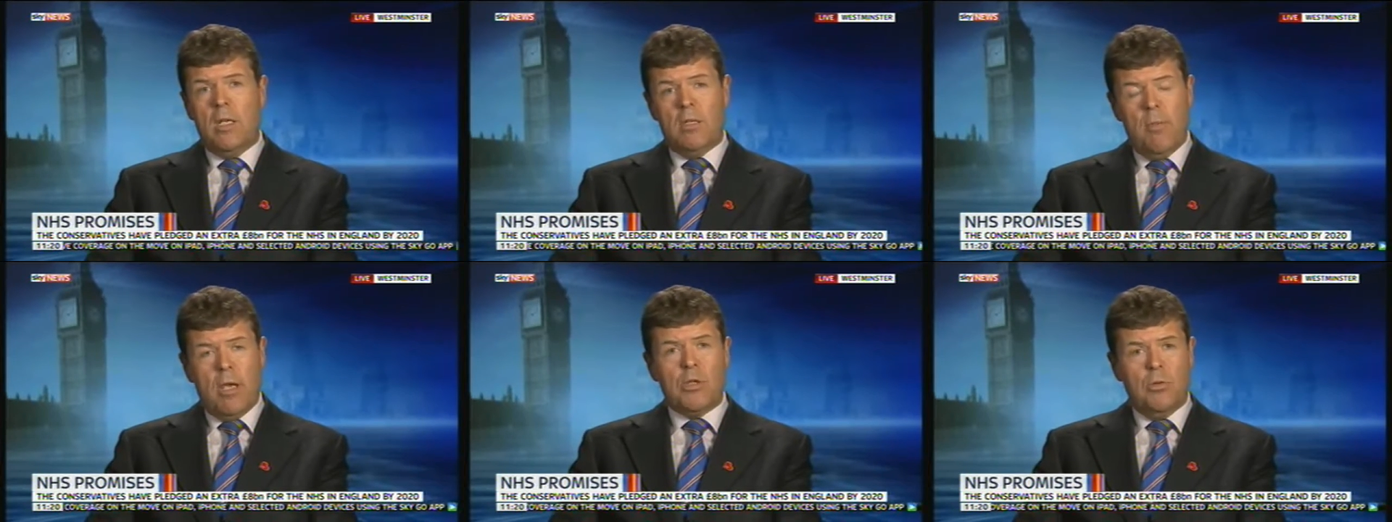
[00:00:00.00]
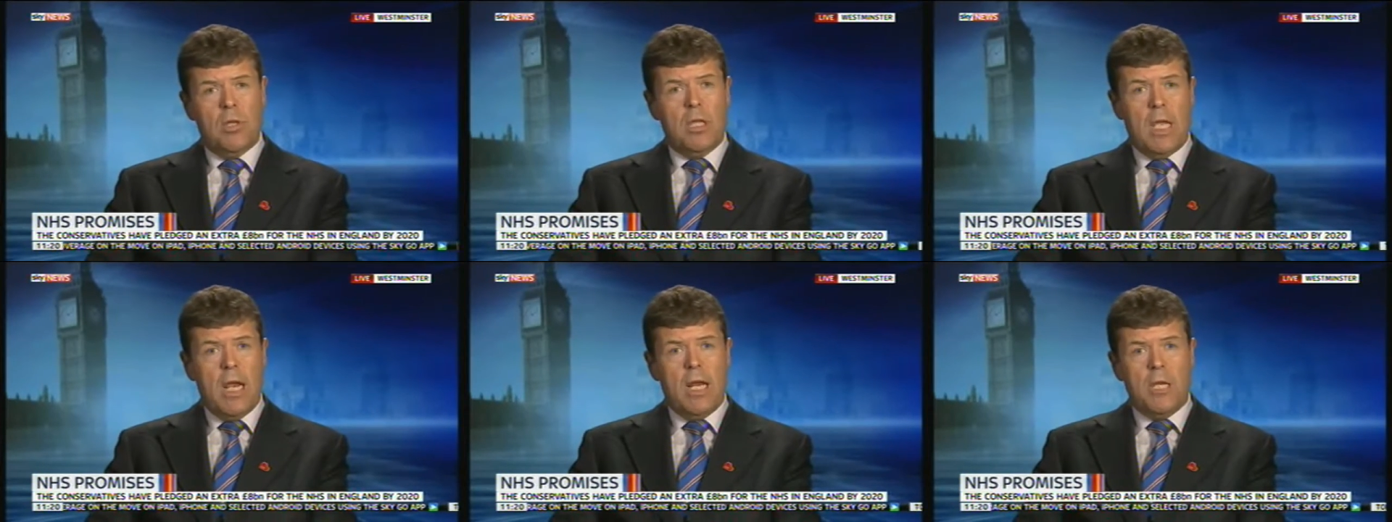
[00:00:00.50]
to make sure that
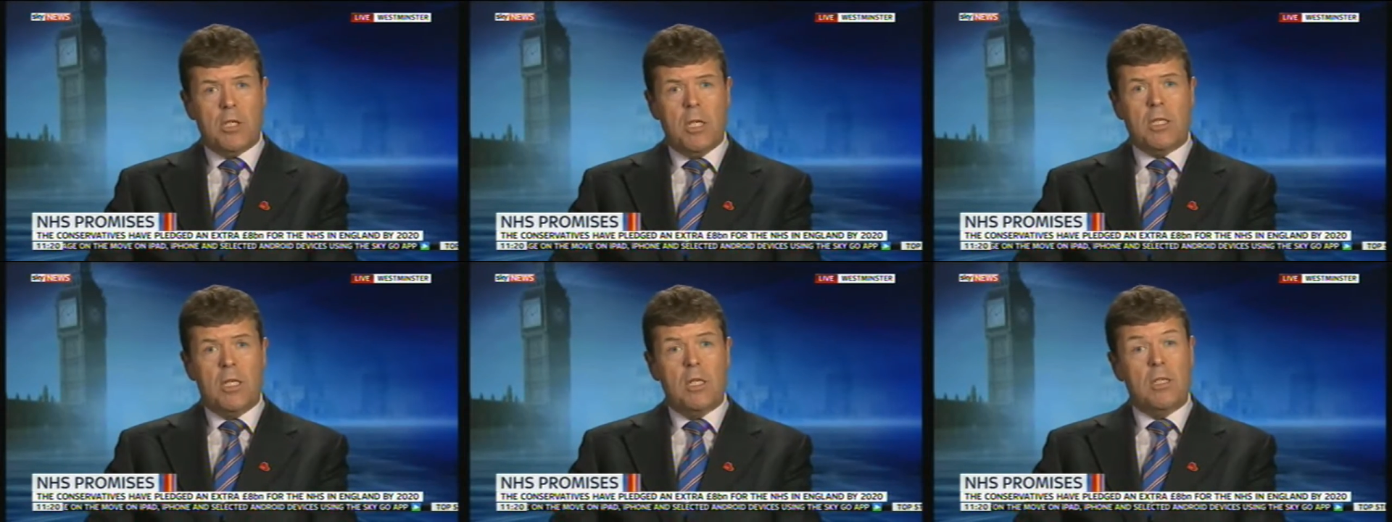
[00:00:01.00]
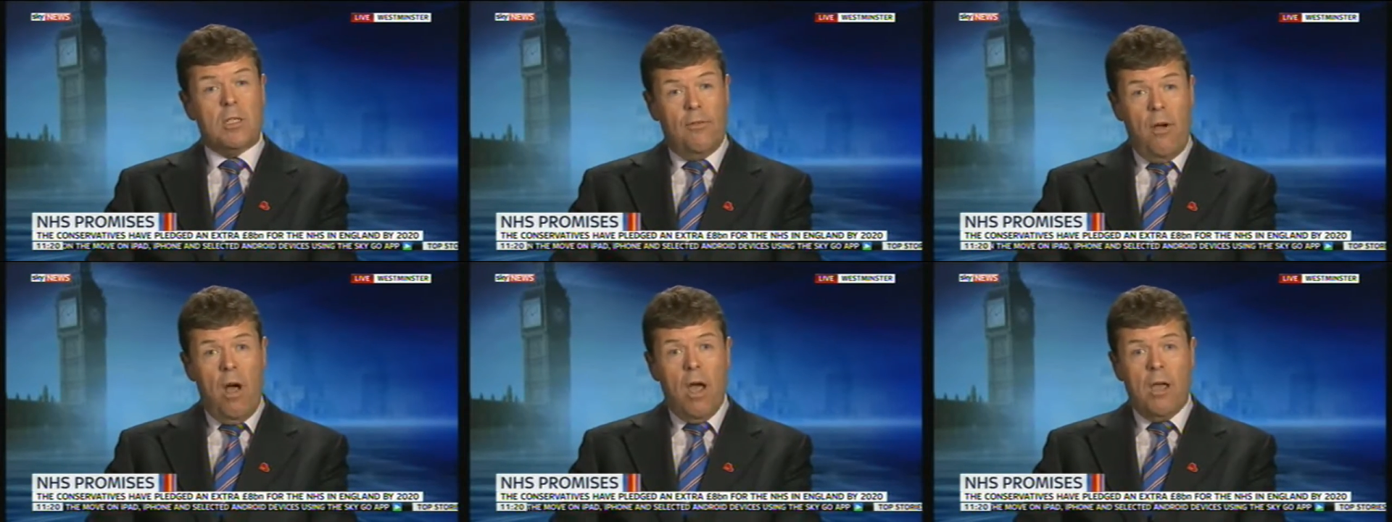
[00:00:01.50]
the NHS can
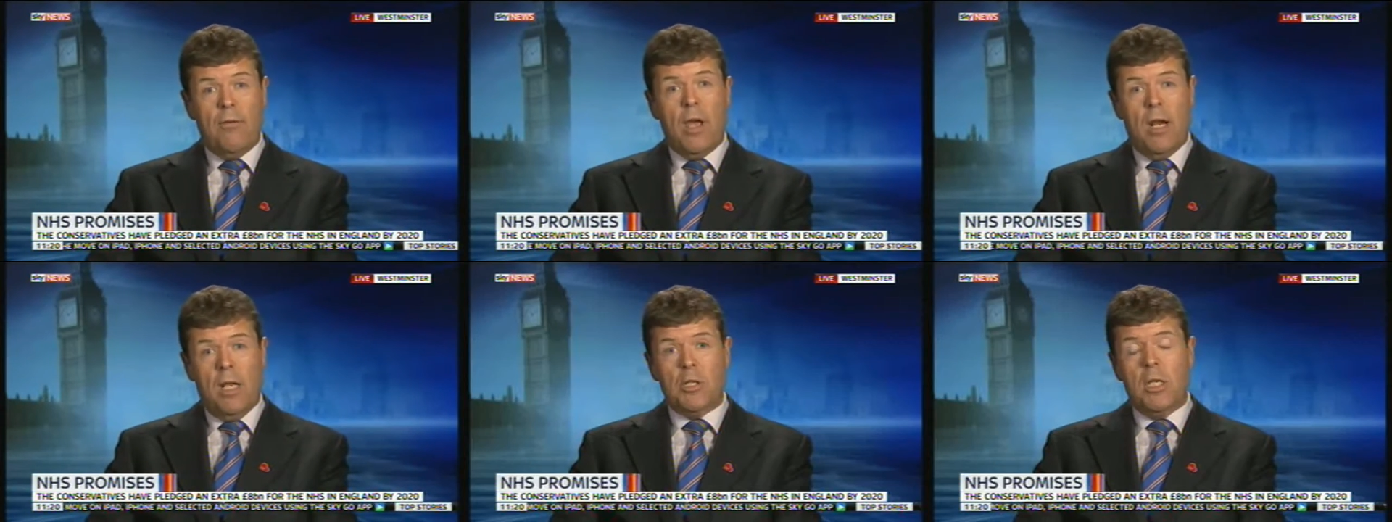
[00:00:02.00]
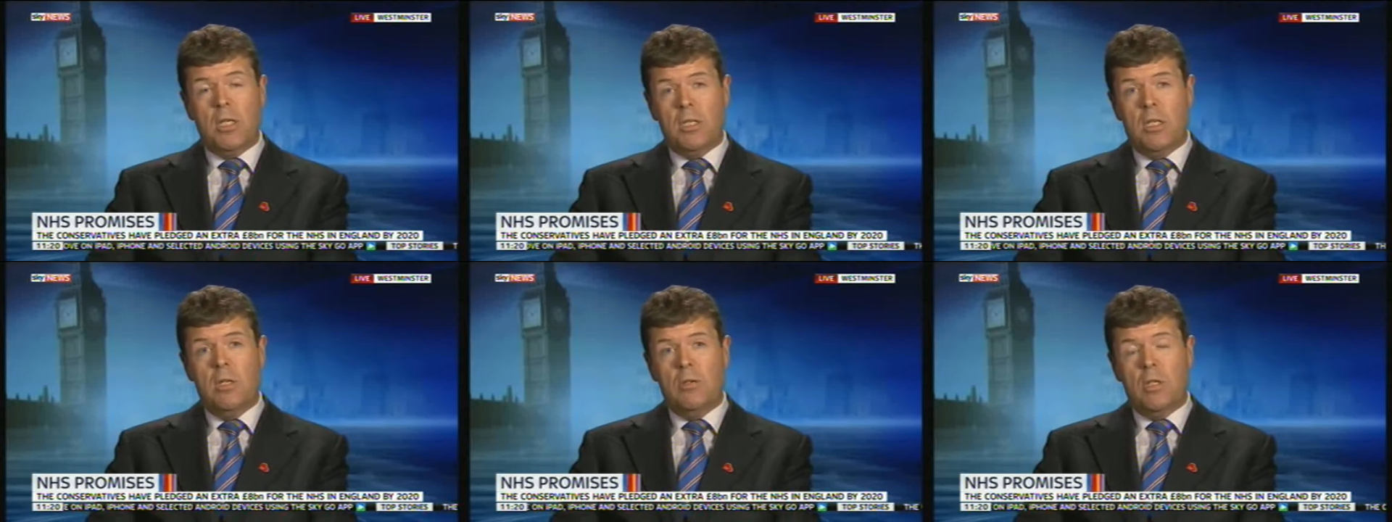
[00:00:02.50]
survive and actually
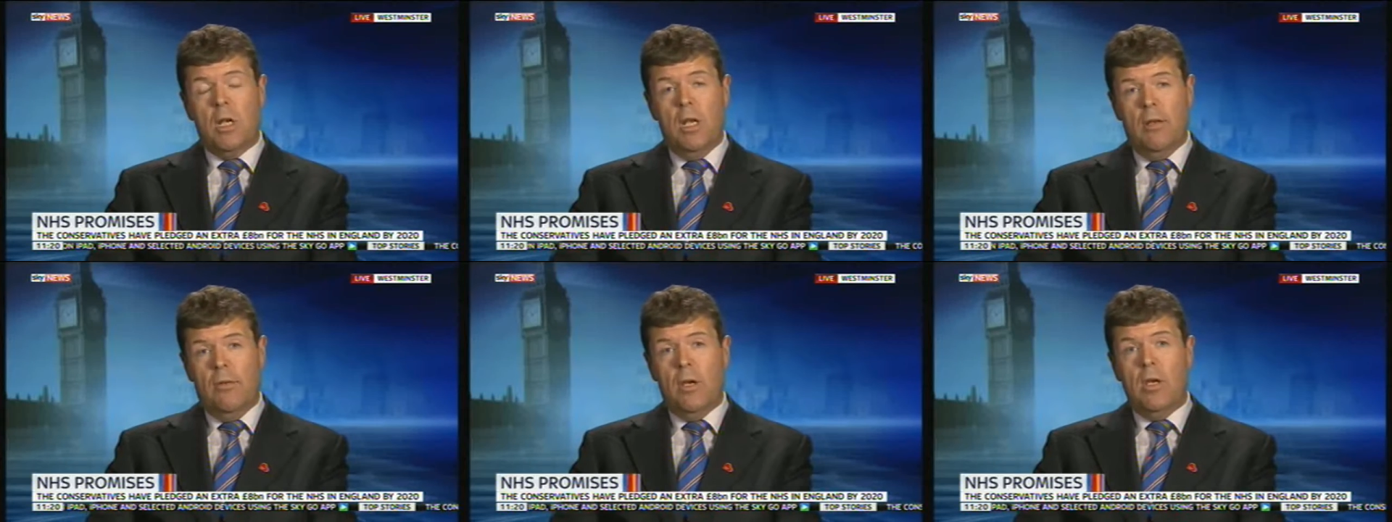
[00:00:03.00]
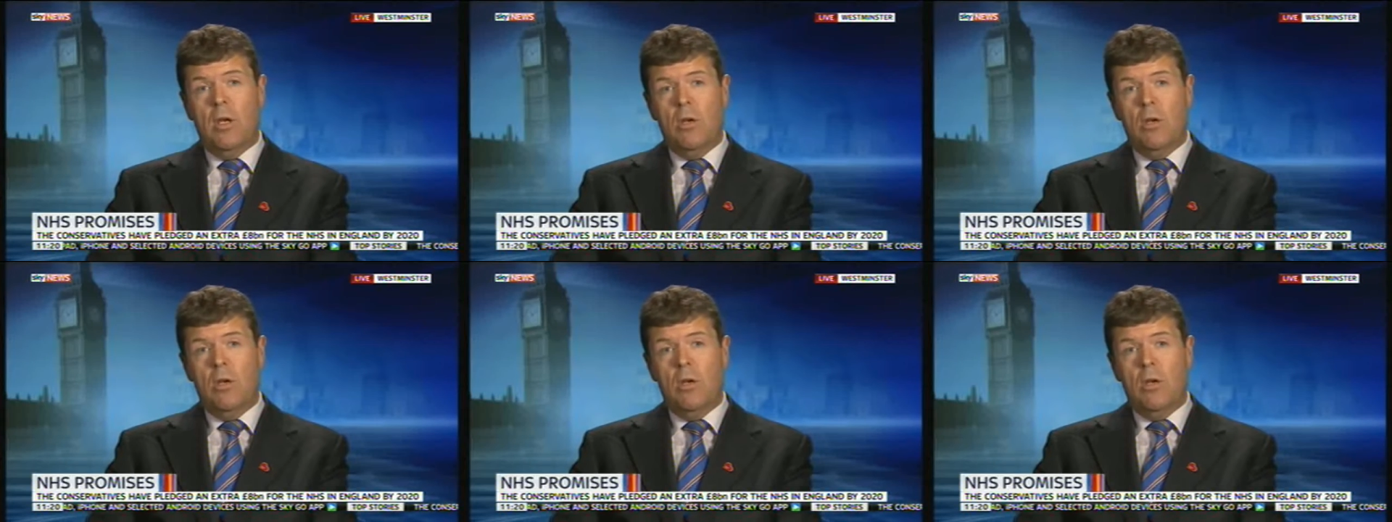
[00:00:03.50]
continue to deliver